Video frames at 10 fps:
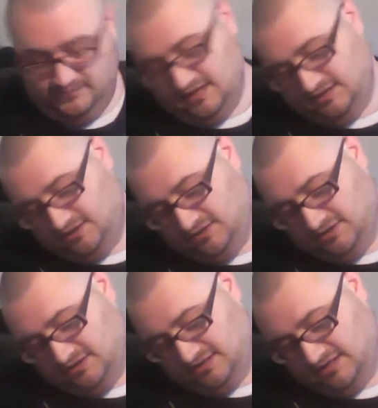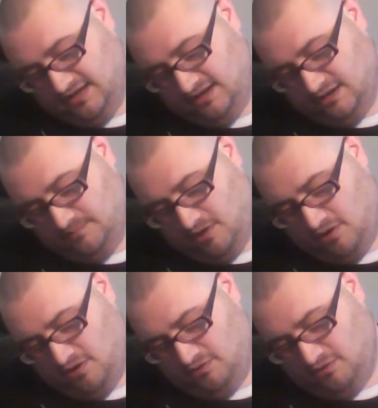let's turn this thing up
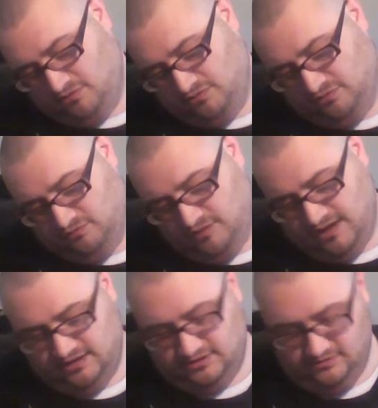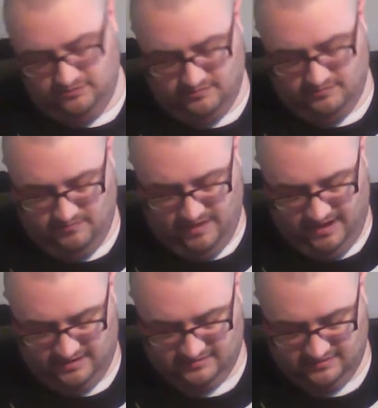all the way to the
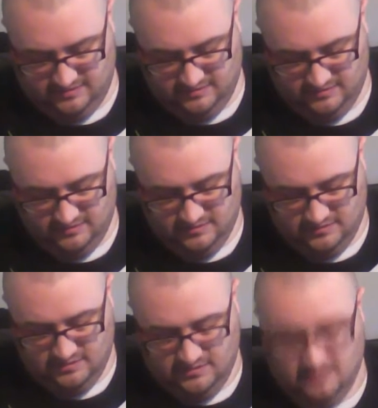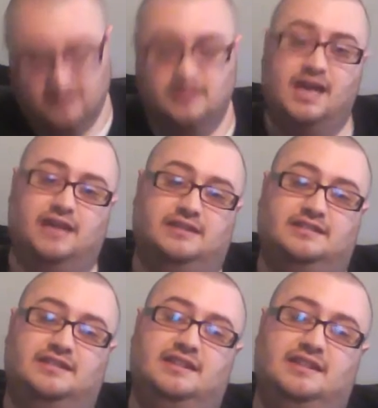max here and
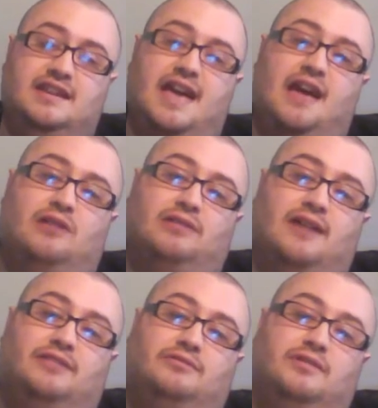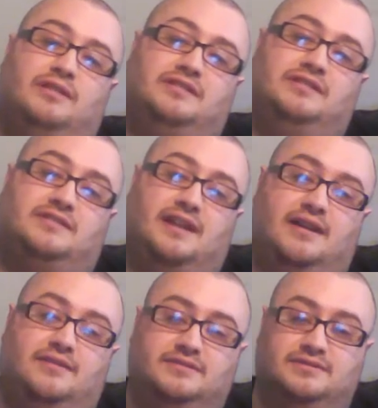see how loud it really
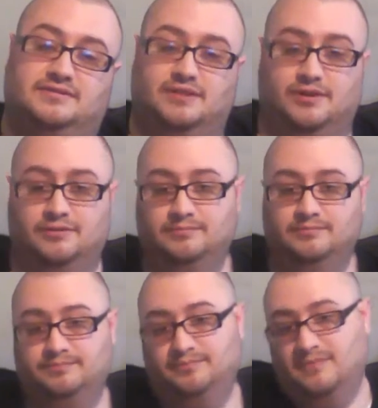sounds. So,